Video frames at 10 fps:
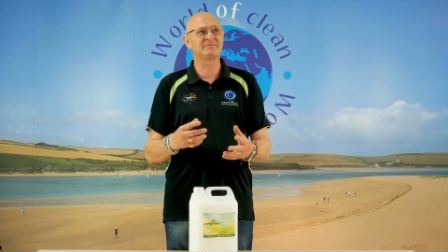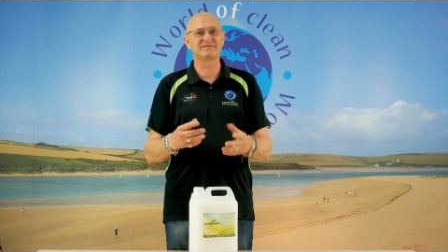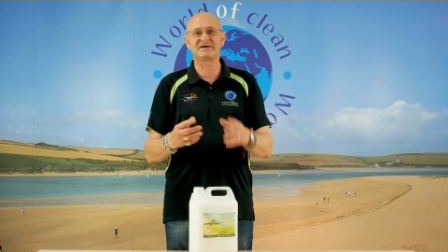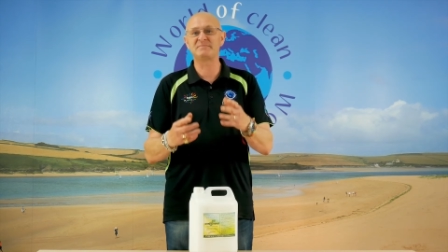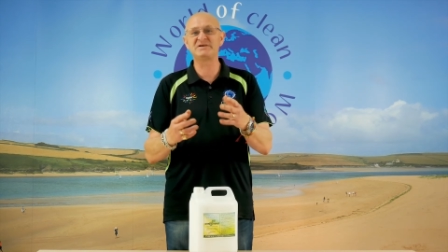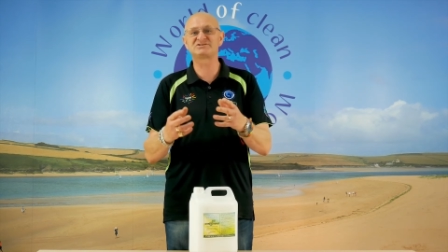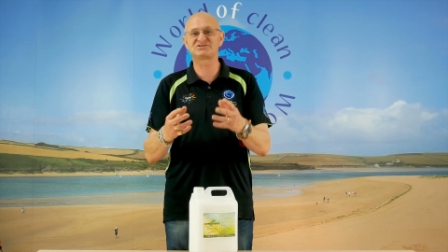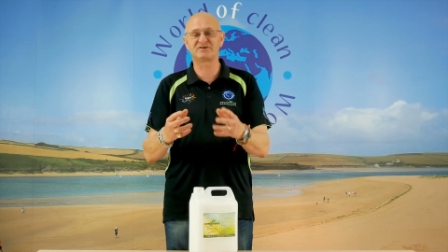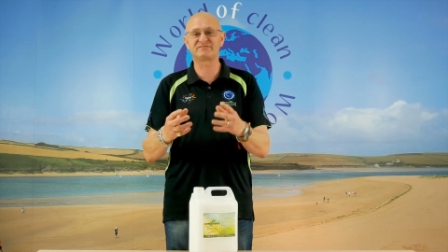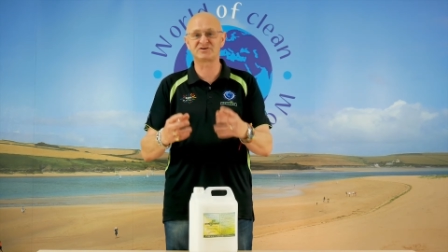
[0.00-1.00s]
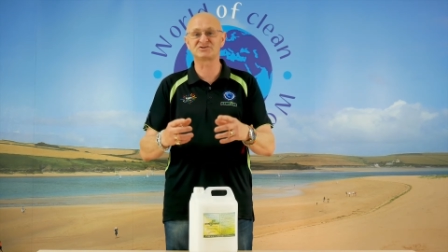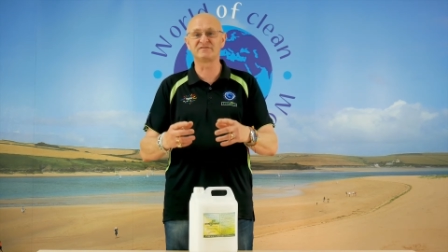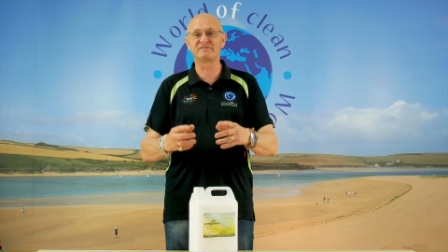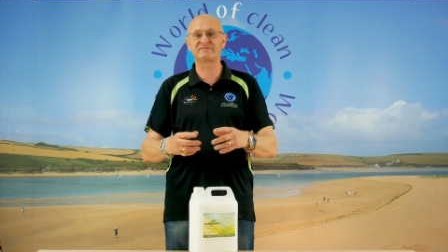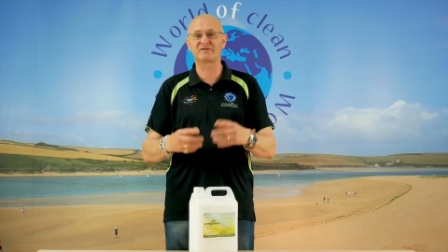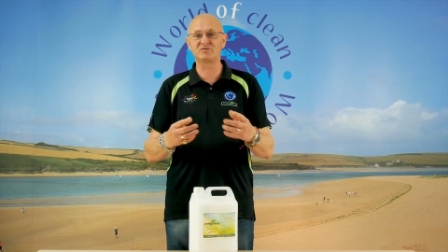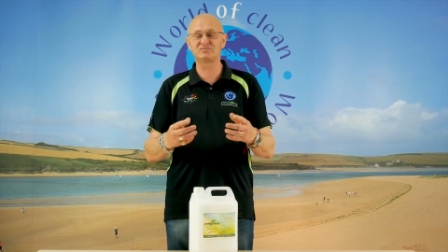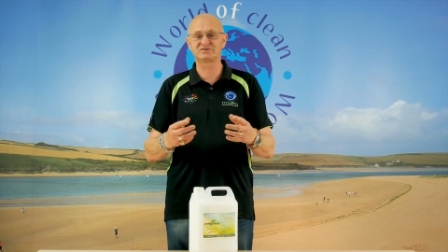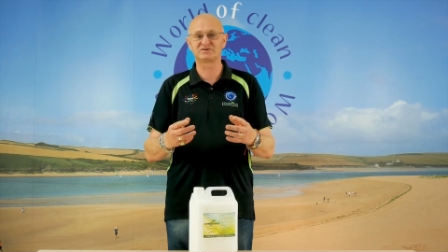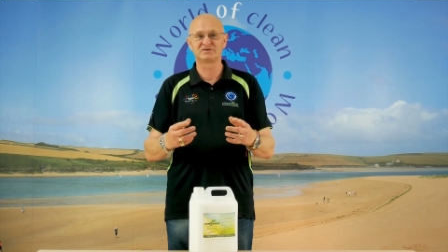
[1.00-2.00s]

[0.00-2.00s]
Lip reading: That means stuff doesn't float.